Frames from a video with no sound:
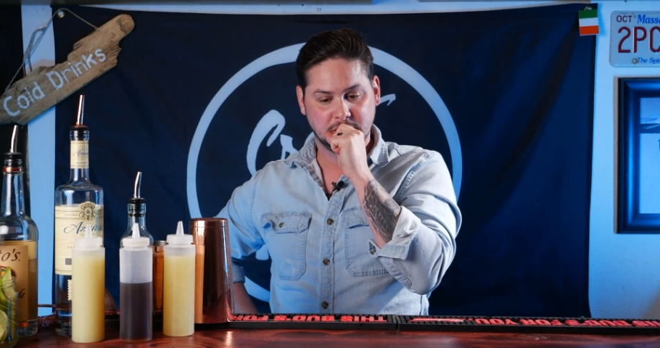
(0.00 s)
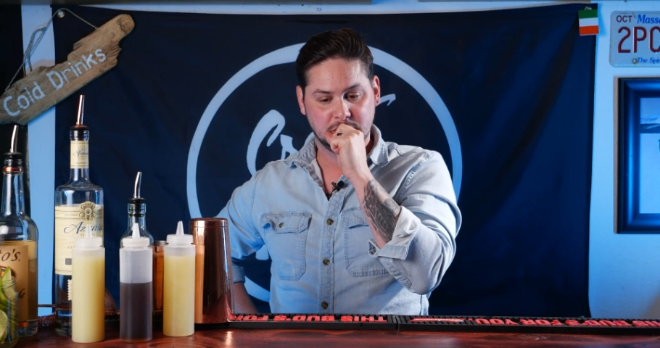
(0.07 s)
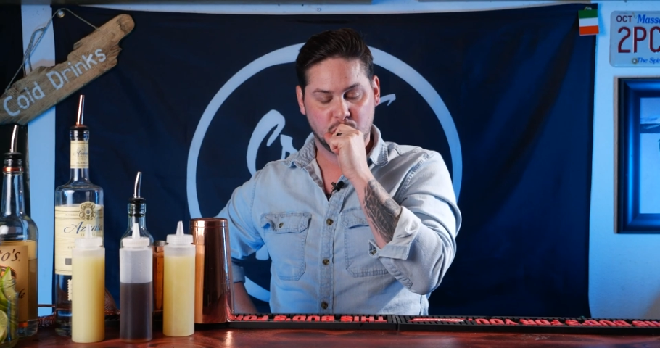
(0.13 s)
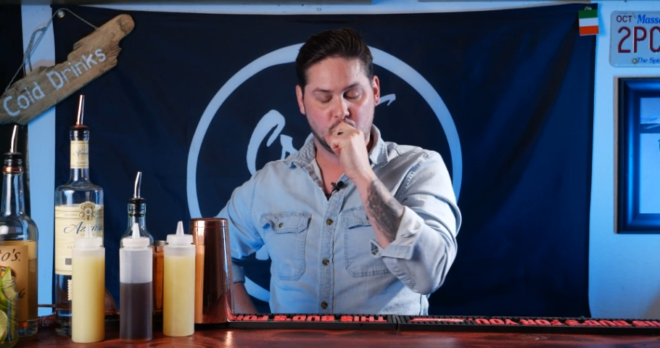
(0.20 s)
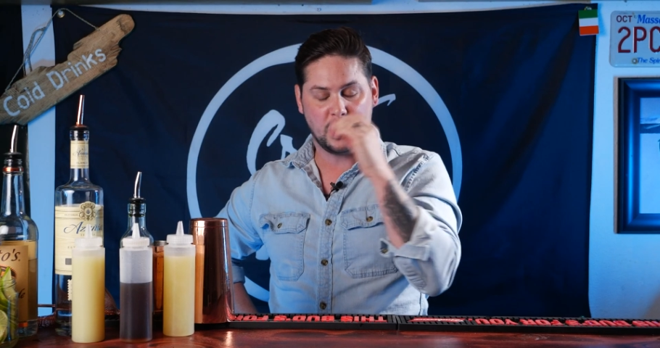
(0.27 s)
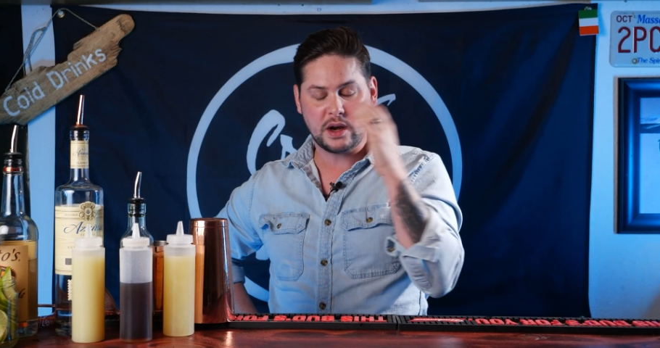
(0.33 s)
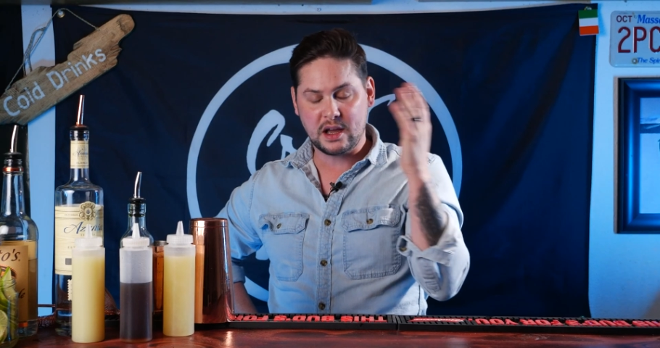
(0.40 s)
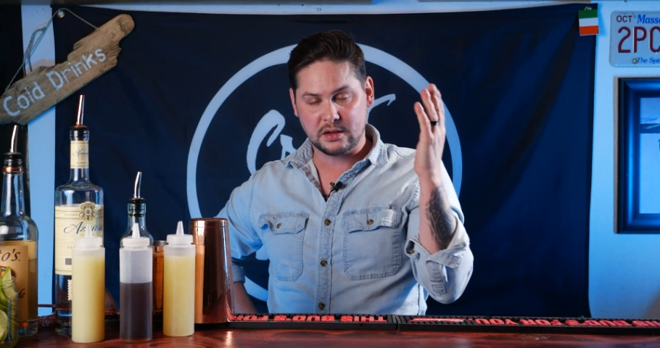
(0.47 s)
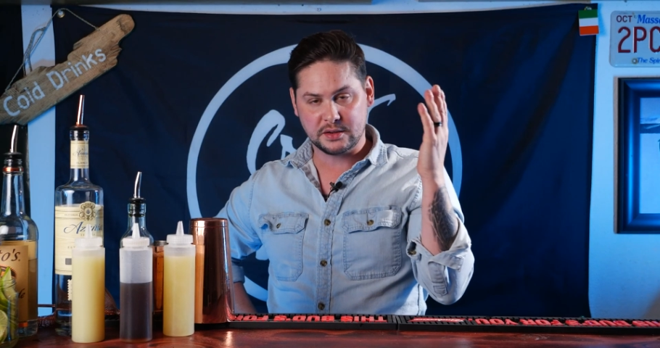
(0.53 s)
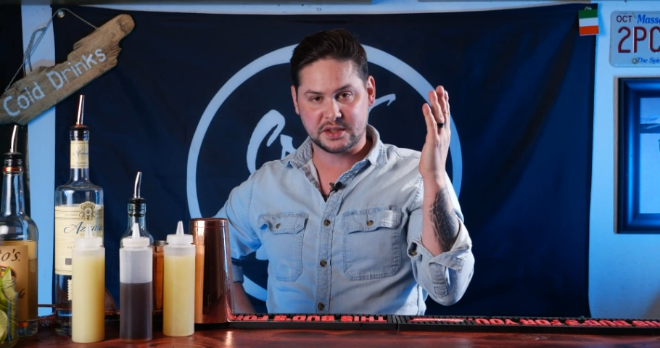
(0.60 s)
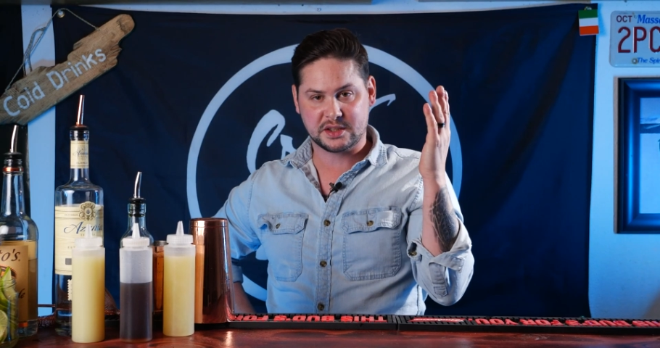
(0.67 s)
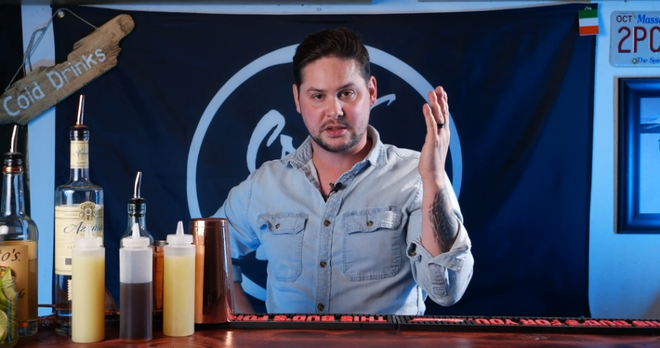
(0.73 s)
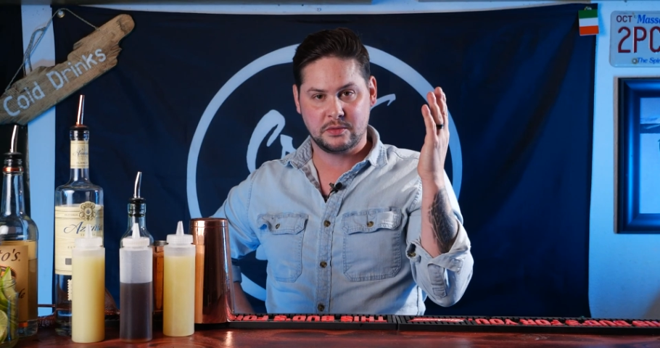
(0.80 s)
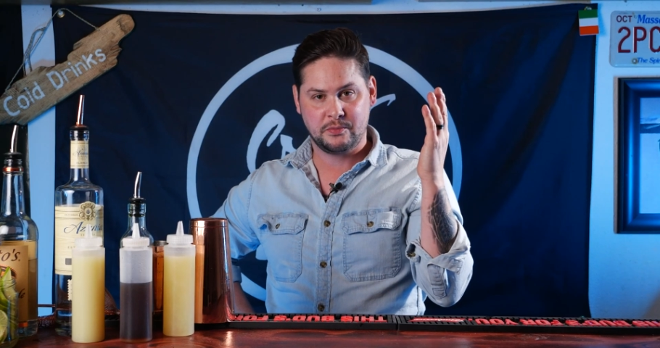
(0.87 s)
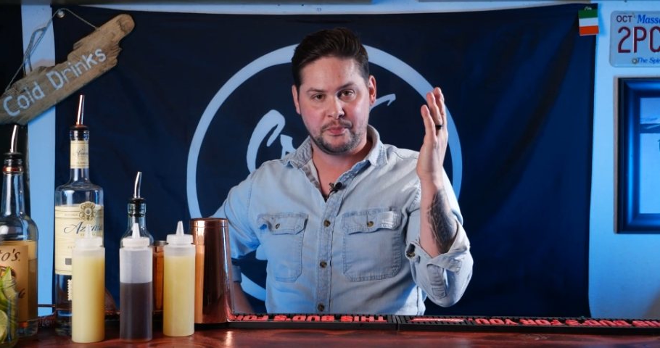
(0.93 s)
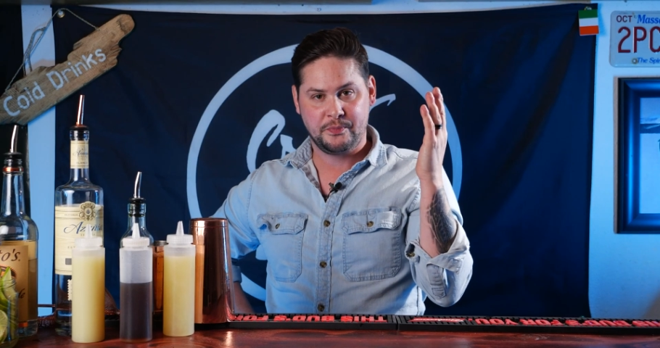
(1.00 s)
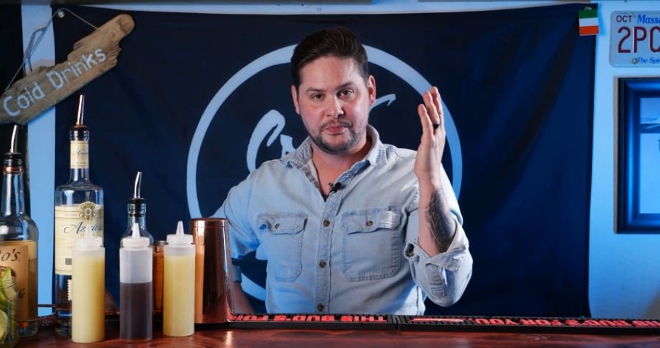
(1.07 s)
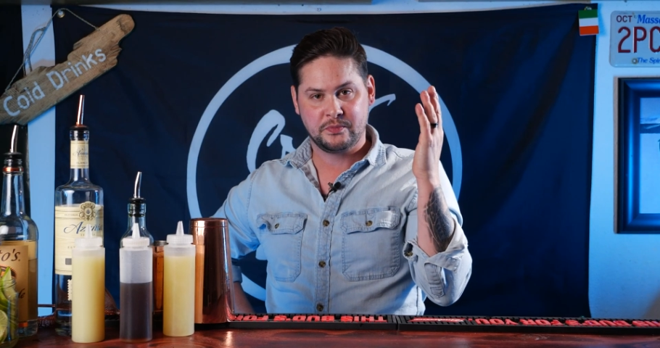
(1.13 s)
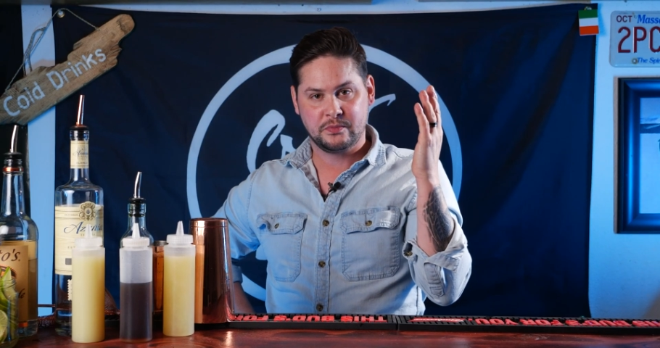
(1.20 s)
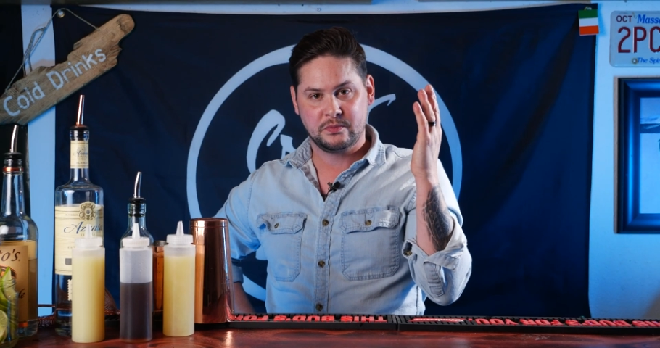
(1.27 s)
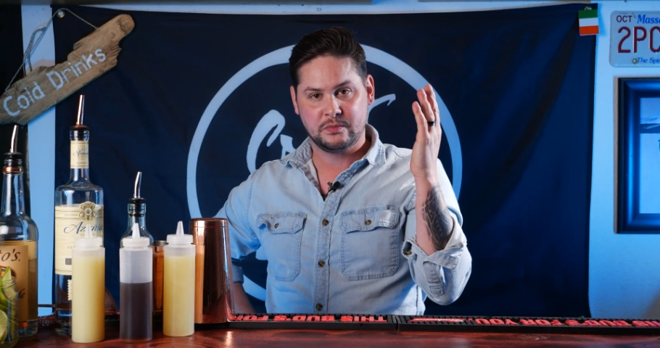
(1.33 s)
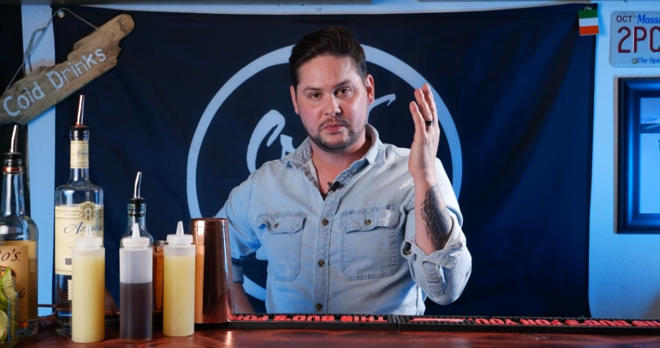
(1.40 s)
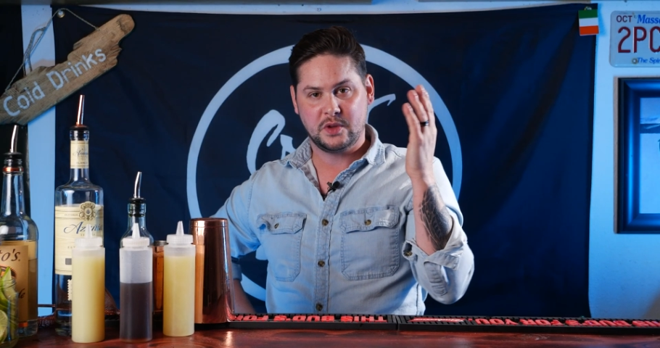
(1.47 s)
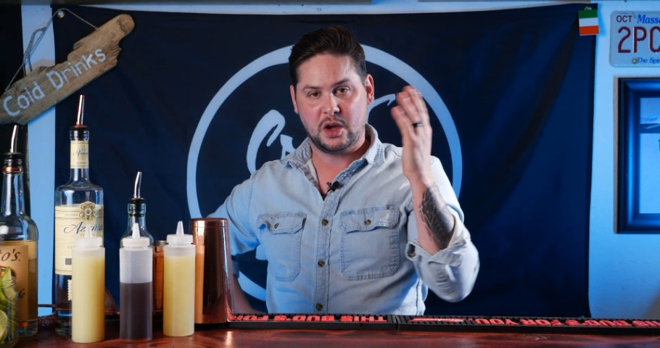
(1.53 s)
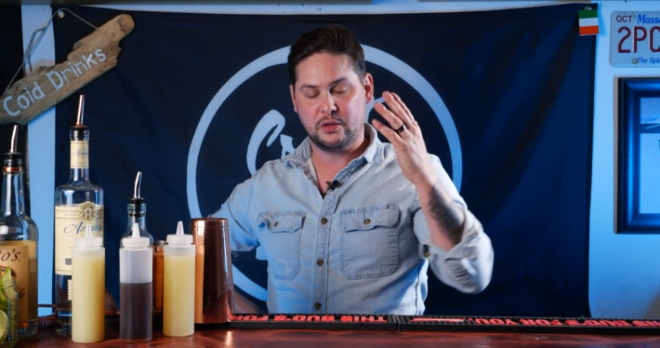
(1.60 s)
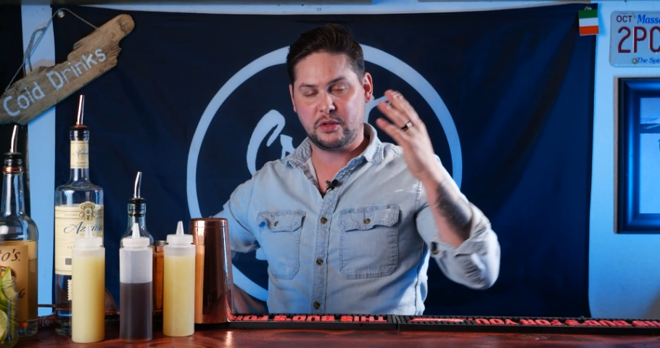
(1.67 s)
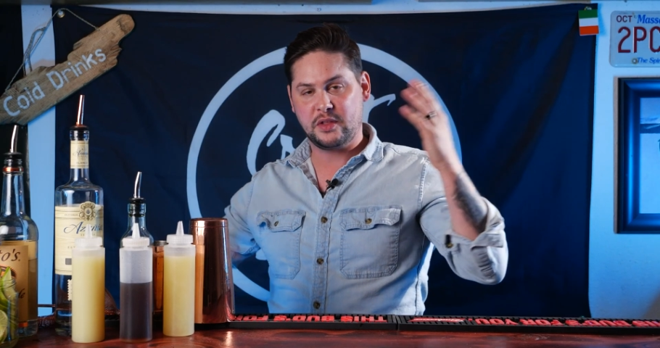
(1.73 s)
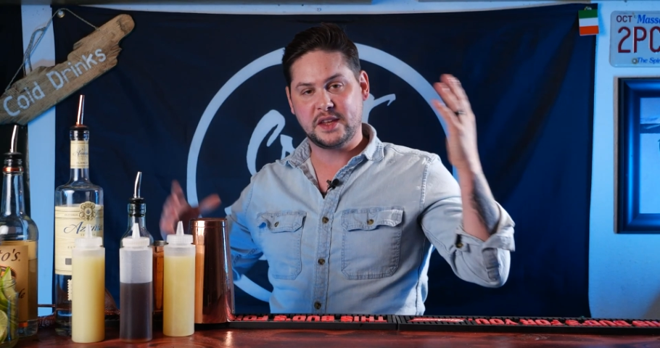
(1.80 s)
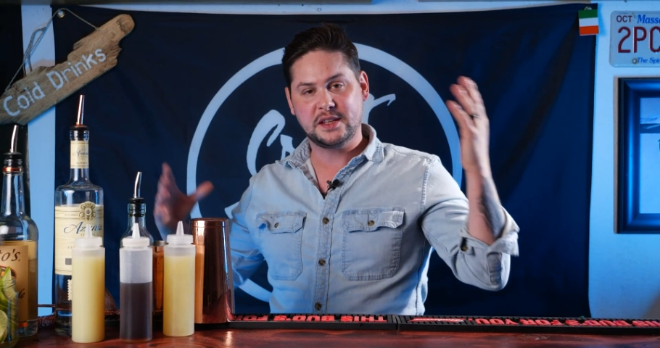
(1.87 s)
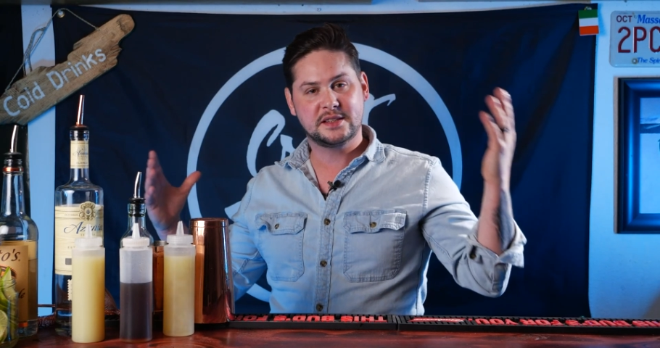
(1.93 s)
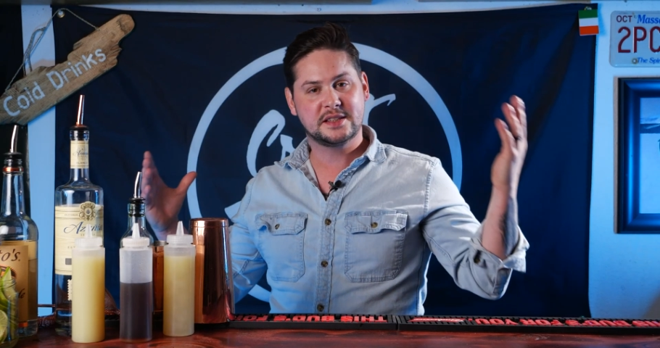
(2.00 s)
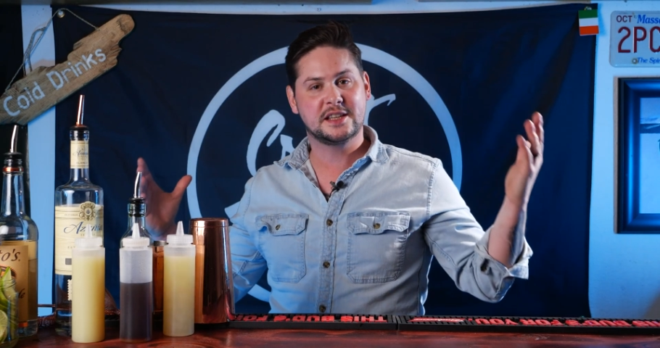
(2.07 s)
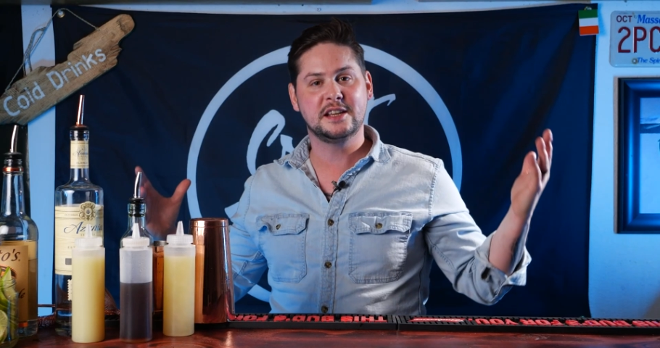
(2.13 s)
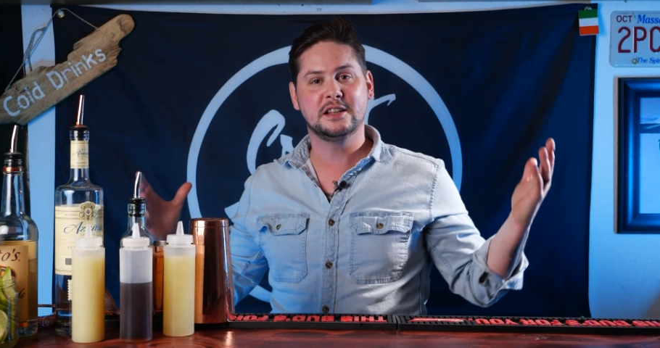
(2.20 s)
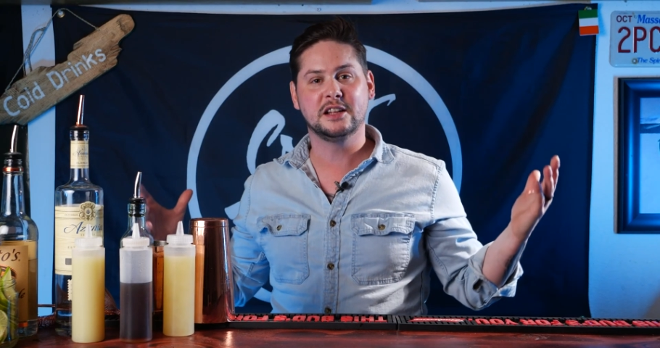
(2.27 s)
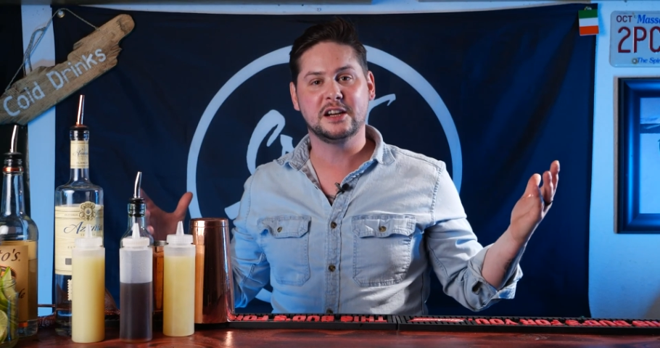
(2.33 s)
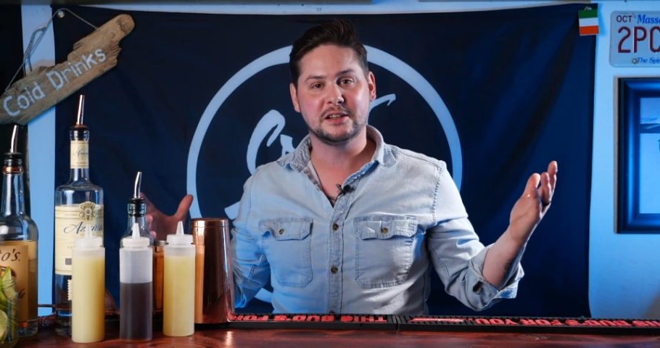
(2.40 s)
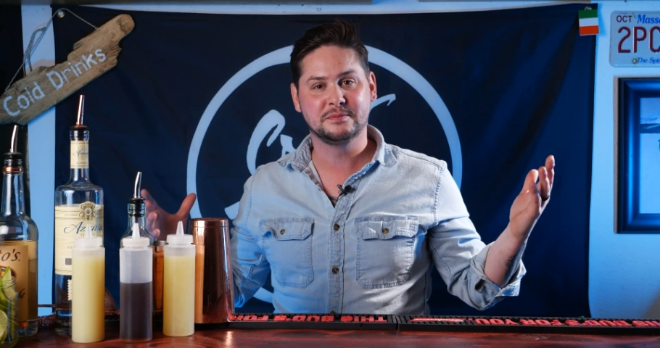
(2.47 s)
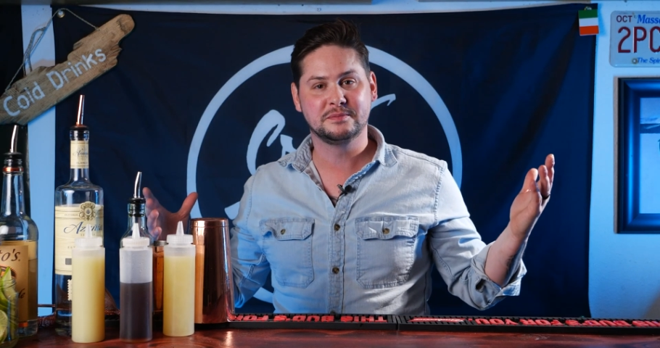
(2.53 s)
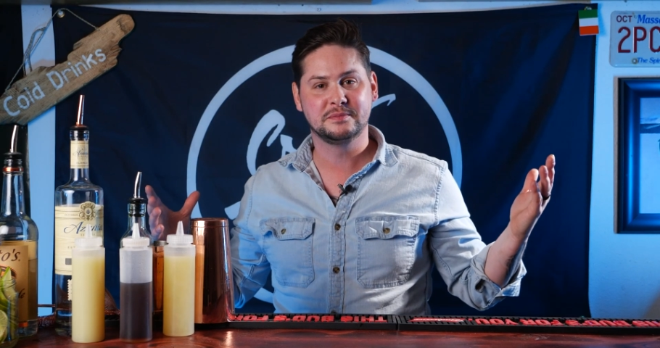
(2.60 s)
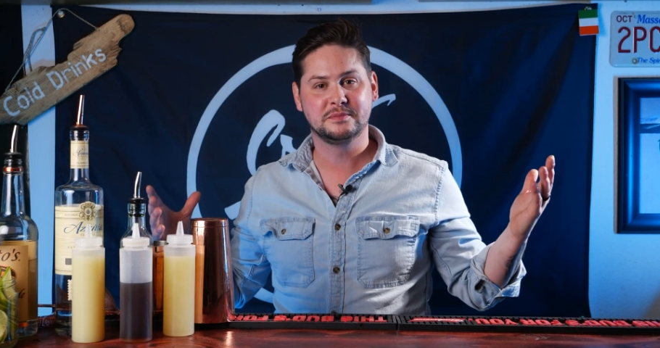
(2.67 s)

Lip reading: what else other than tequila?